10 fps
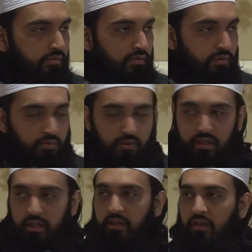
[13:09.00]
So
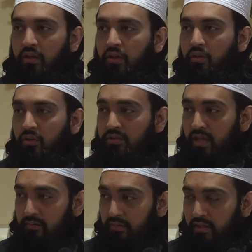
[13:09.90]
truly, your
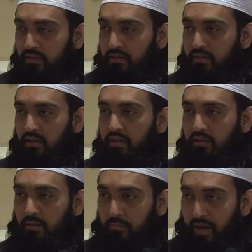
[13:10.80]
salvation
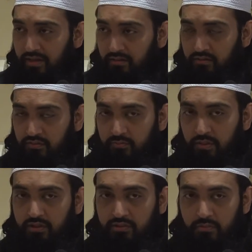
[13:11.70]
depends,
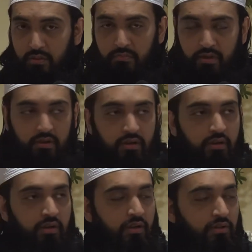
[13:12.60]
because remember,
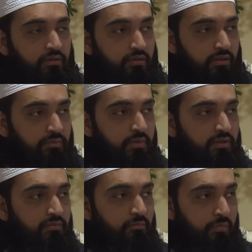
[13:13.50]

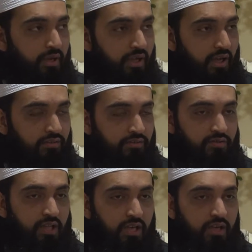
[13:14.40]
judgment
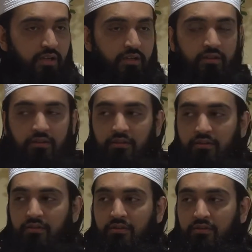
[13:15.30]
begins here.
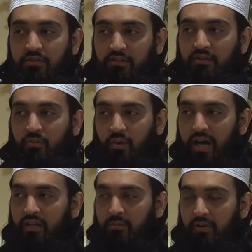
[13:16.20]
This is
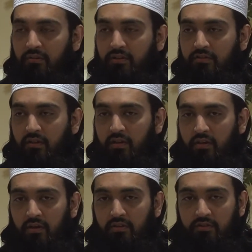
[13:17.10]
why the Prophet
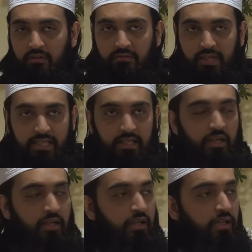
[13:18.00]
said,
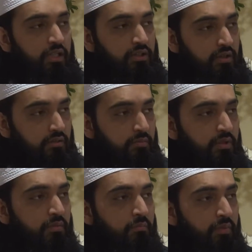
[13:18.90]

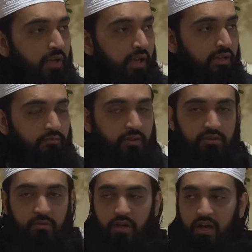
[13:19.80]
judgment begins. When
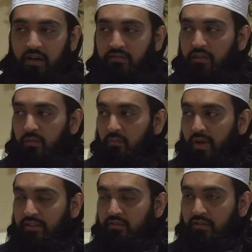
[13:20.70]
someone asked him,
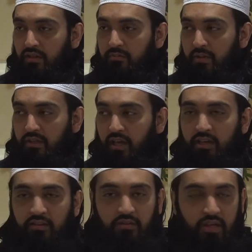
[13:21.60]
when is judgment
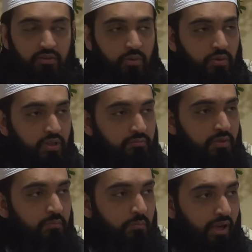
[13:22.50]
day? He said, your
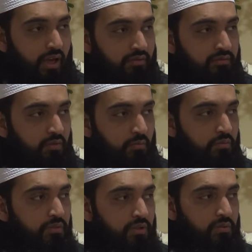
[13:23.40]
judgment begins the
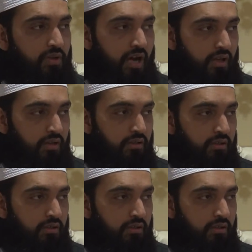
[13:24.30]
moment you die.